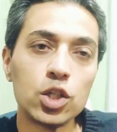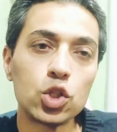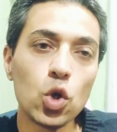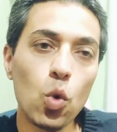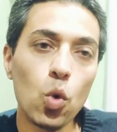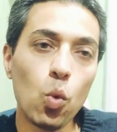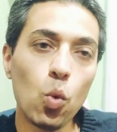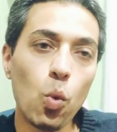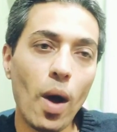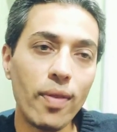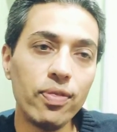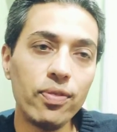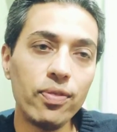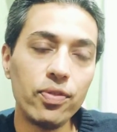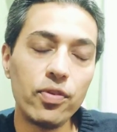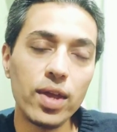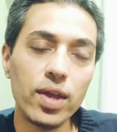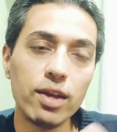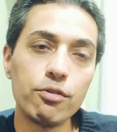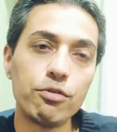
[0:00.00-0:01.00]
So,
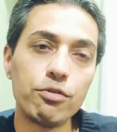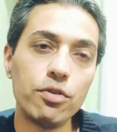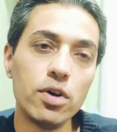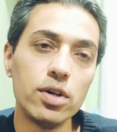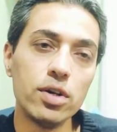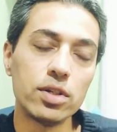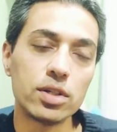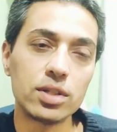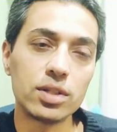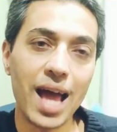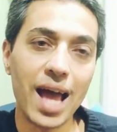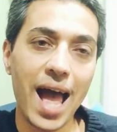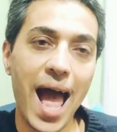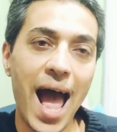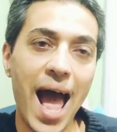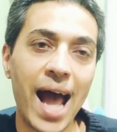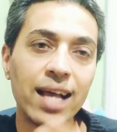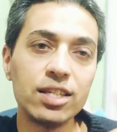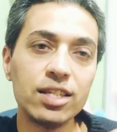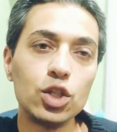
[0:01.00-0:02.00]
one thing first
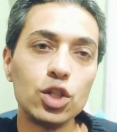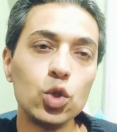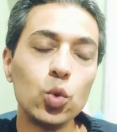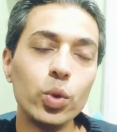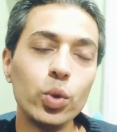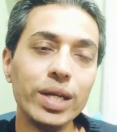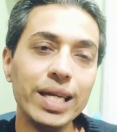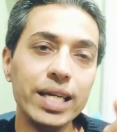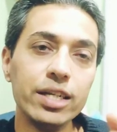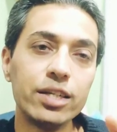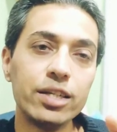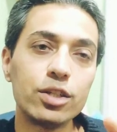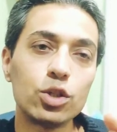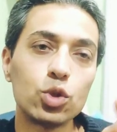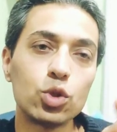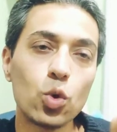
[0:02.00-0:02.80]
as you eat,